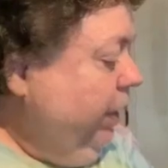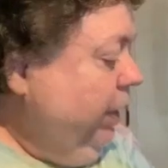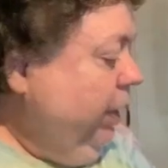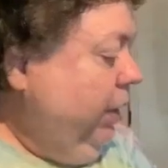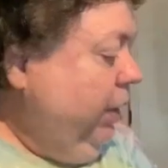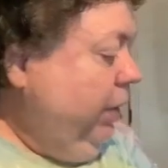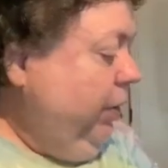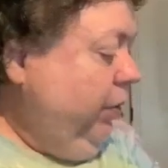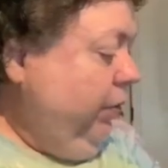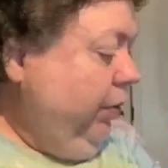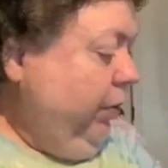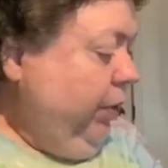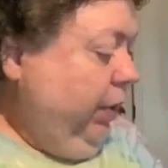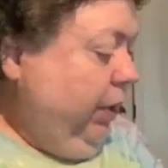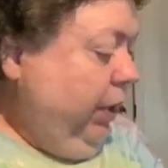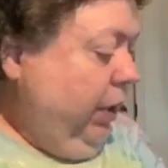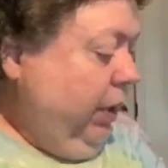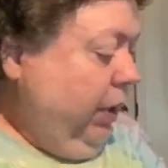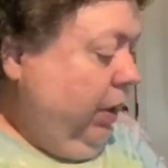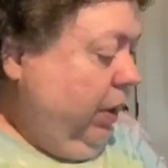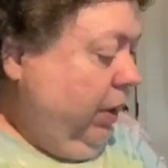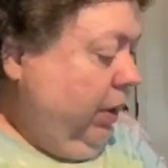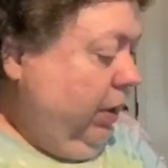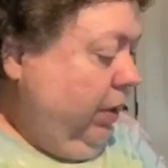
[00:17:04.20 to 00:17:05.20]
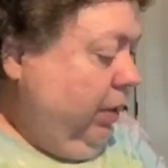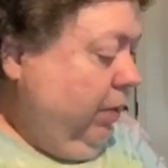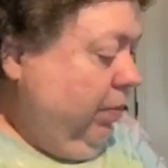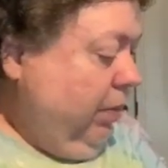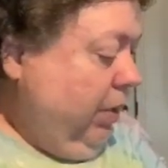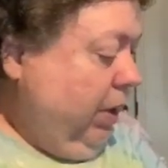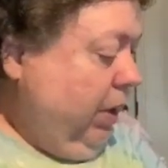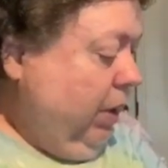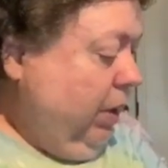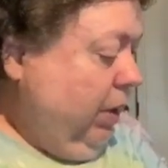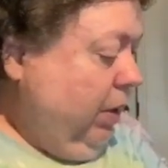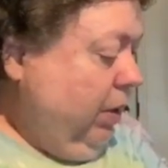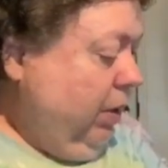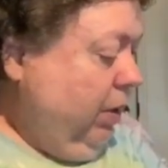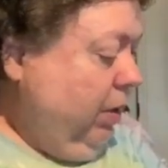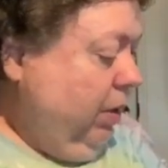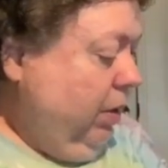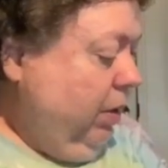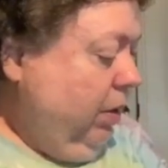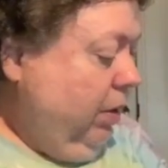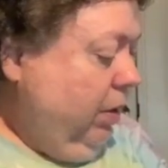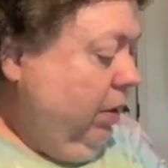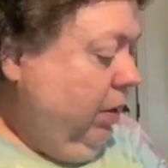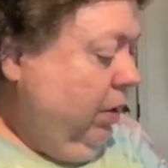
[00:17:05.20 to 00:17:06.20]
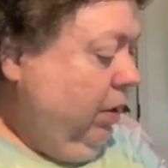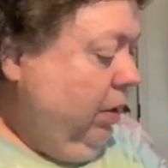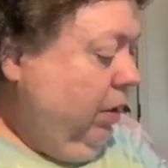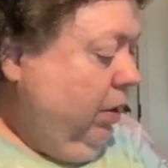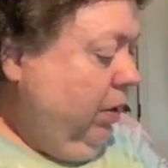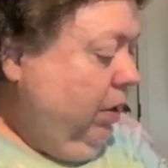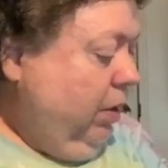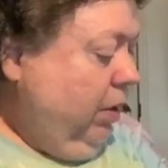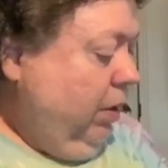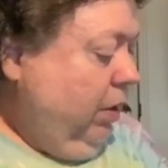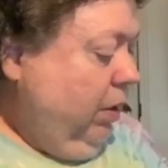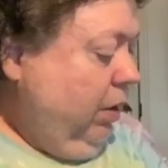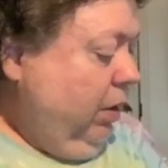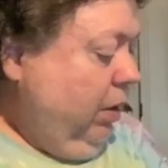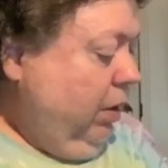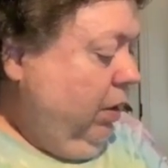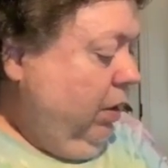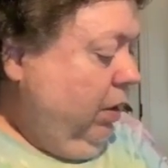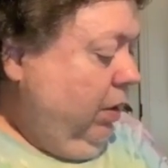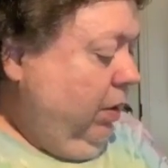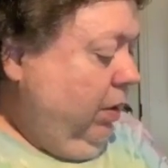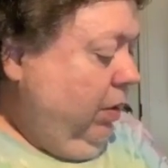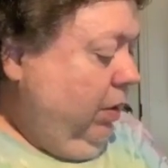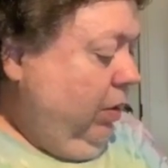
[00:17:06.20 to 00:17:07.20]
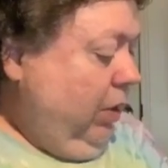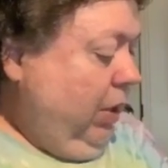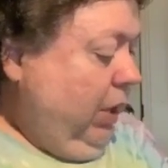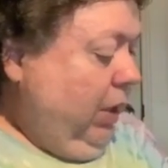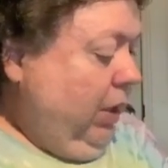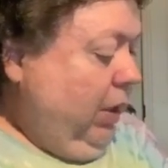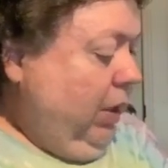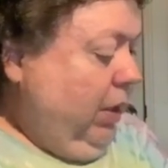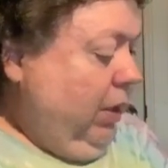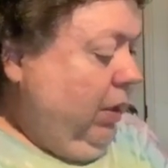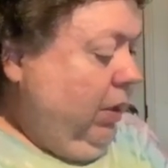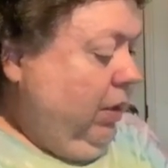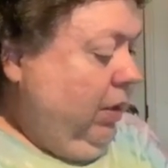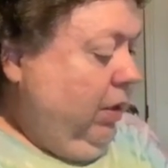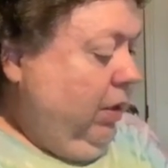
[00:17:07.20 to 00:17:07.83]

that is really nice, man. Yeah.